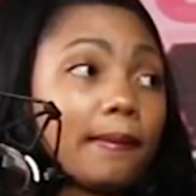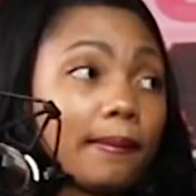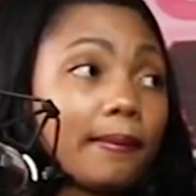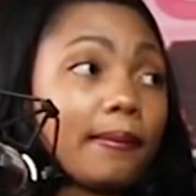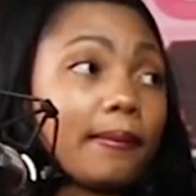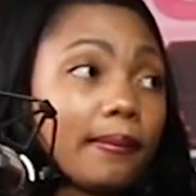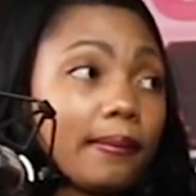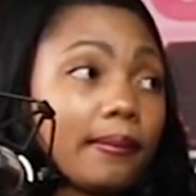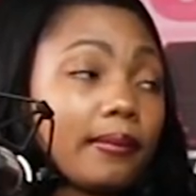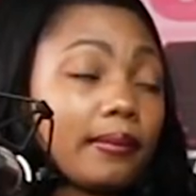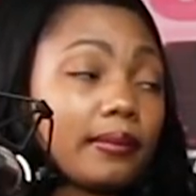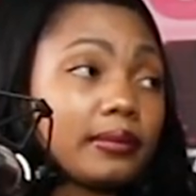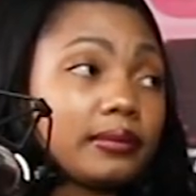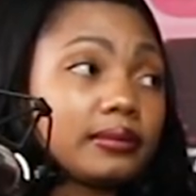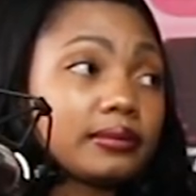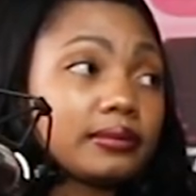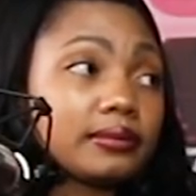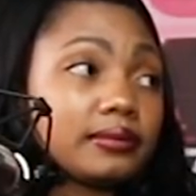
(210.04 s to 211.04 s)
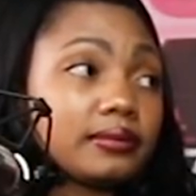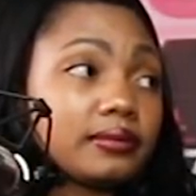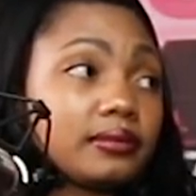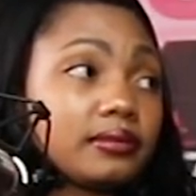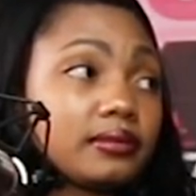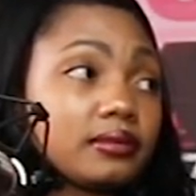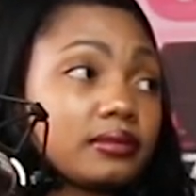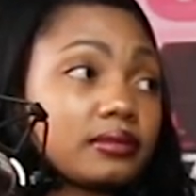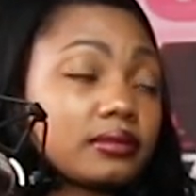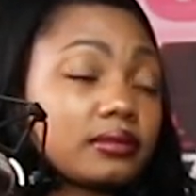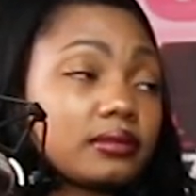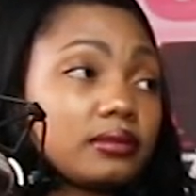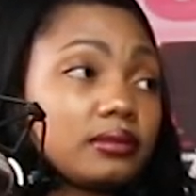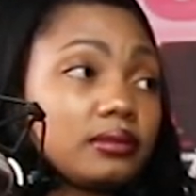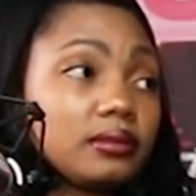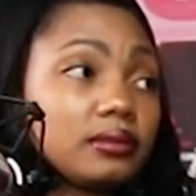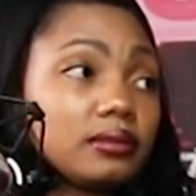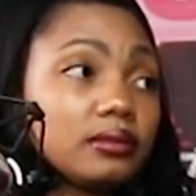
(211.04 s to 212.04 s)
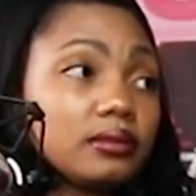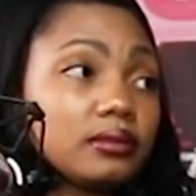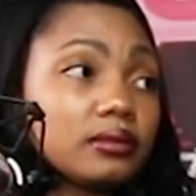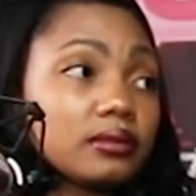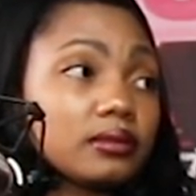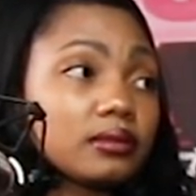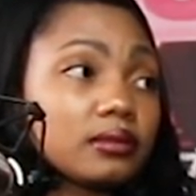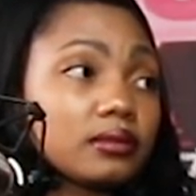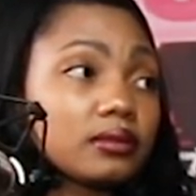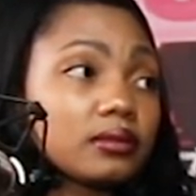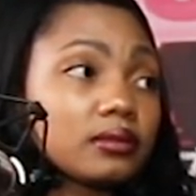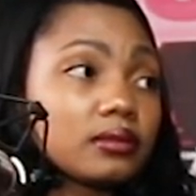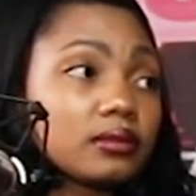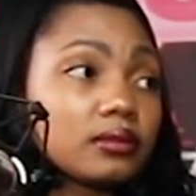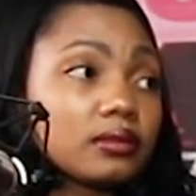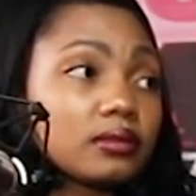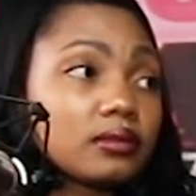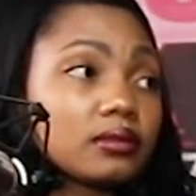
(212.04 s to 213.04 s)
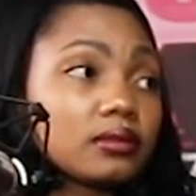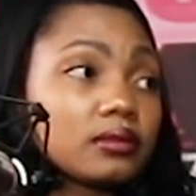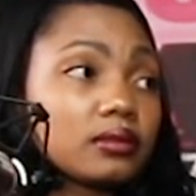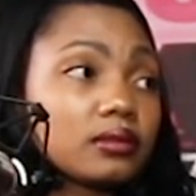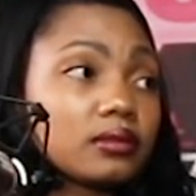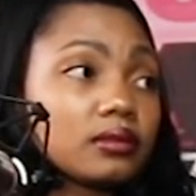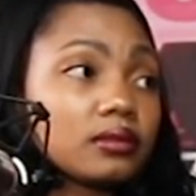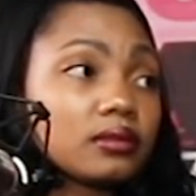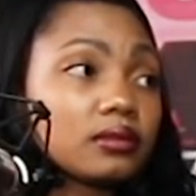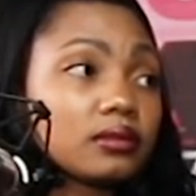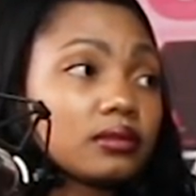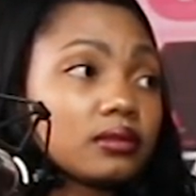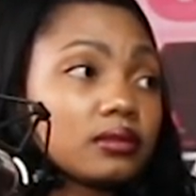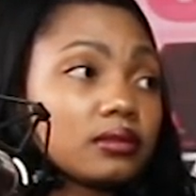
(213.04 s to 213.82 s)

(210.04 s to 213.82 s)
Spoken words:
(not speaking)